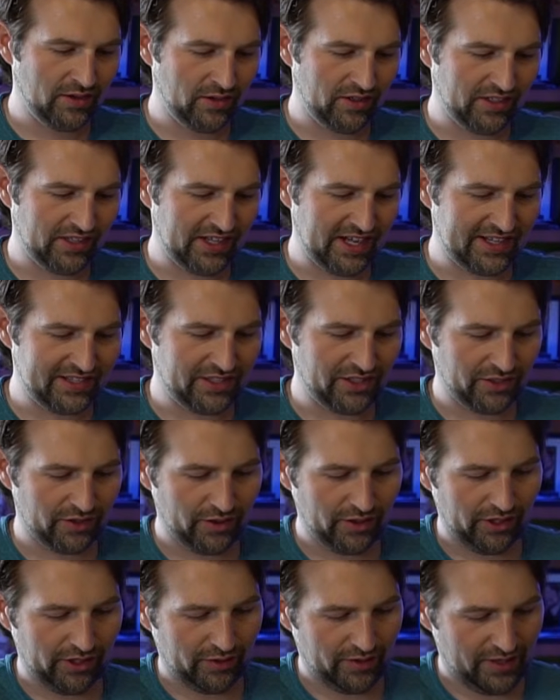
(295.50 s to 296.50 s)
size your
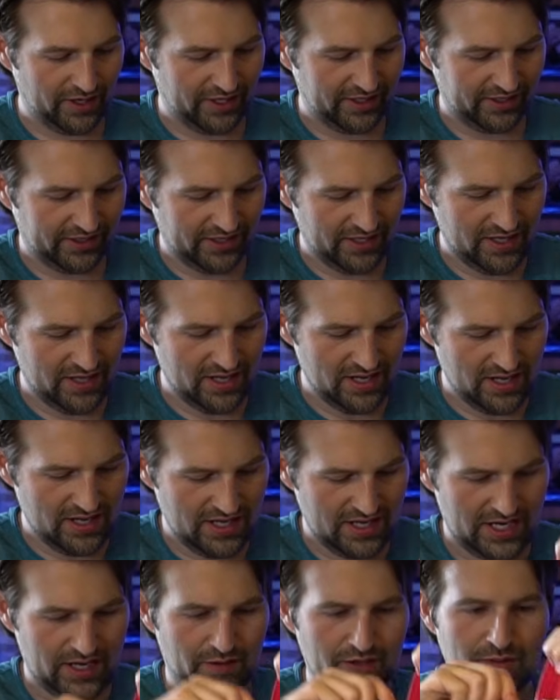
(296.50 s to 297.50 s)
acrylic rods.
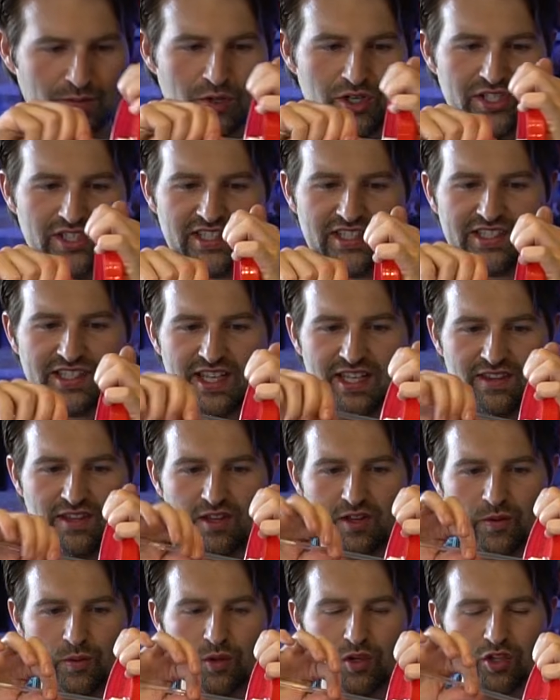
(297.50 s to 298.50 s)
Now when you push these in,
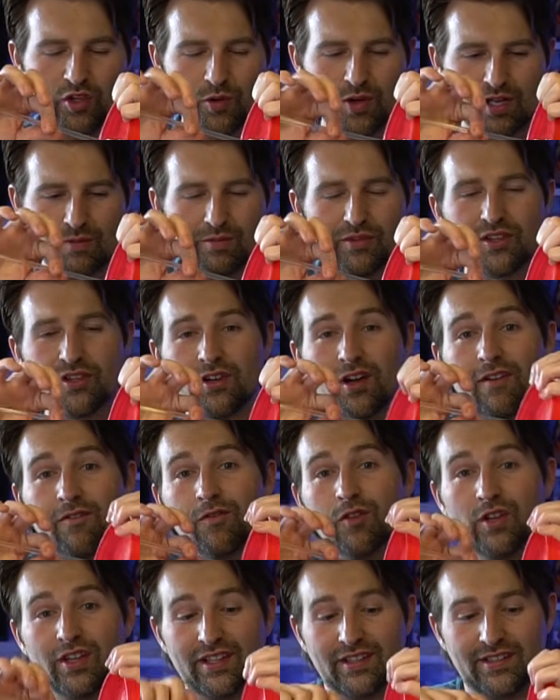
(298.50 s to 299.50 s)
they will go in, but they're not
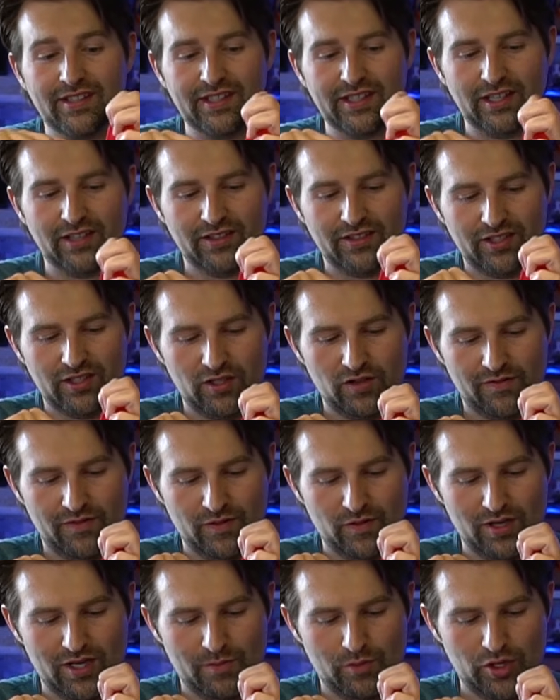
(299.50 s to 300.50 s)
fully sealed. So if
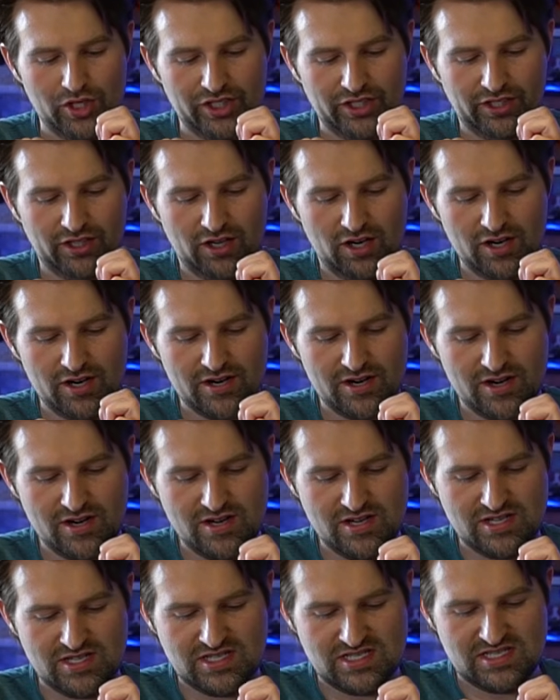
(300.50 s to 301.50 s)
you want to push a little
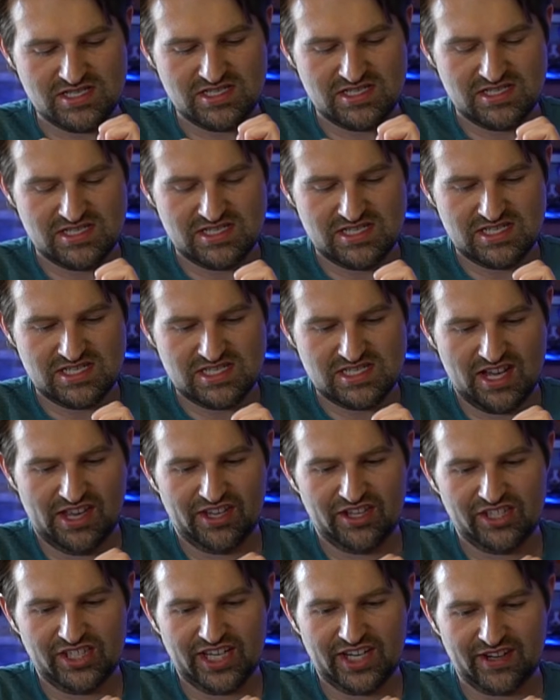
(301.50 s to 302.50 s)
harder, they'll
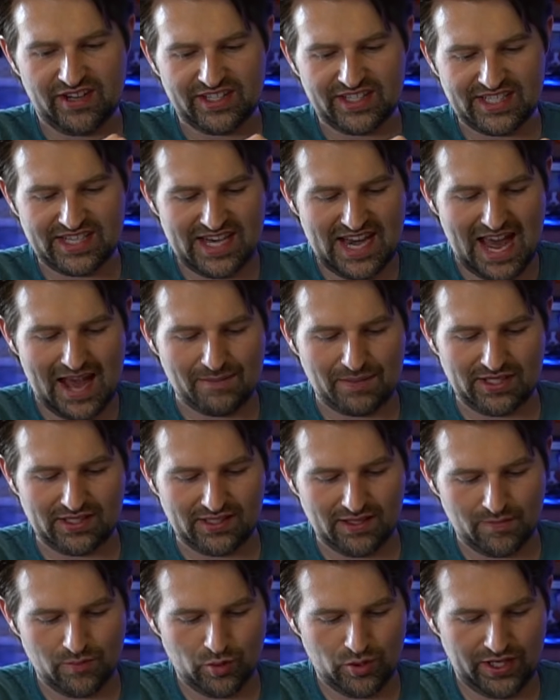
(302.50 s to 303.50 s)
usually hear a snap at
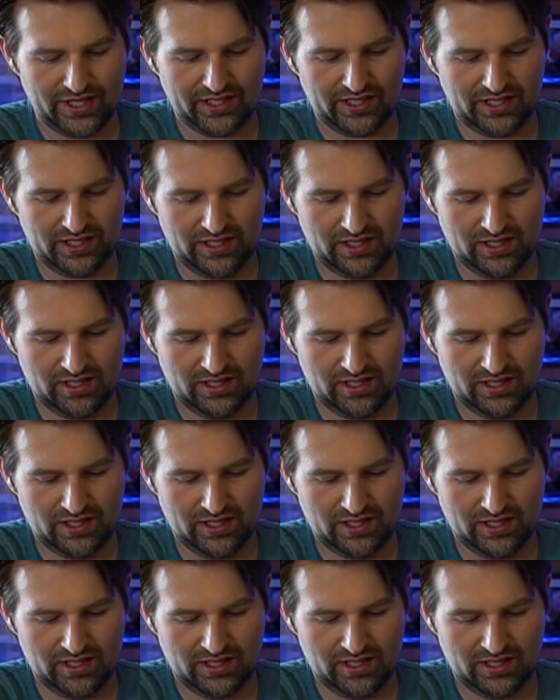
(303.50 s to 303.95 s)
some point.